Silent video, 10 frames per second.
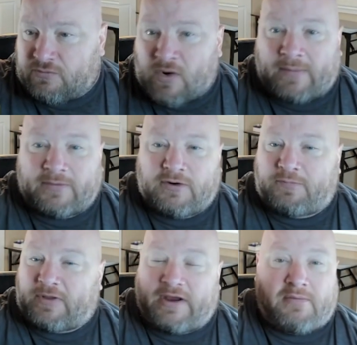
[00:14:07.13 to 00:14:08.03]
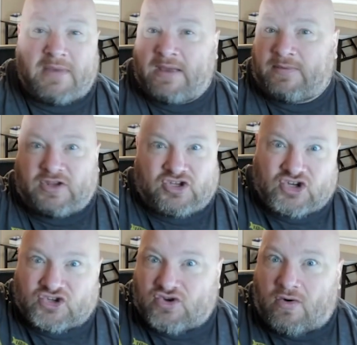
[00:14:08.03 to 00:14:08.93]
Robin Hood player maybe to
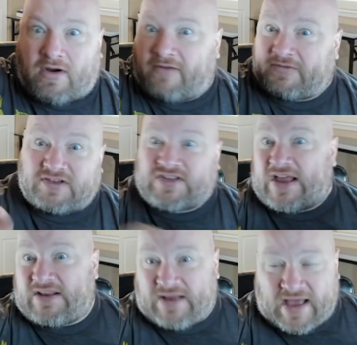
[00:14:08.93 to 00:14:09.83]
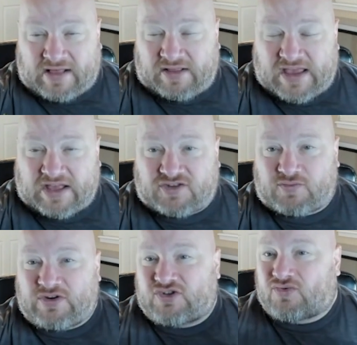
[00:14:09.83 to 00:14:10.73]
just go off, because that allocates
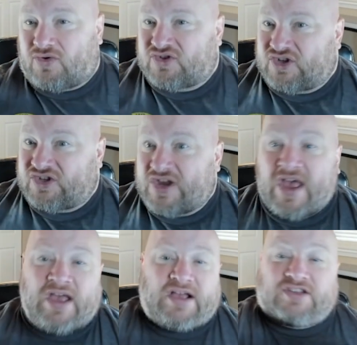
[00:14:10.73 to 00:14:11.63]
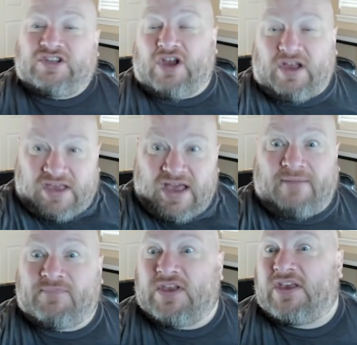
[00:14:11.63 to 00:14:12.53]
resources, because
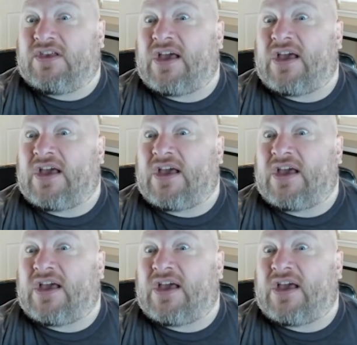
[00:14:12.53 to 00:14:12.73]
he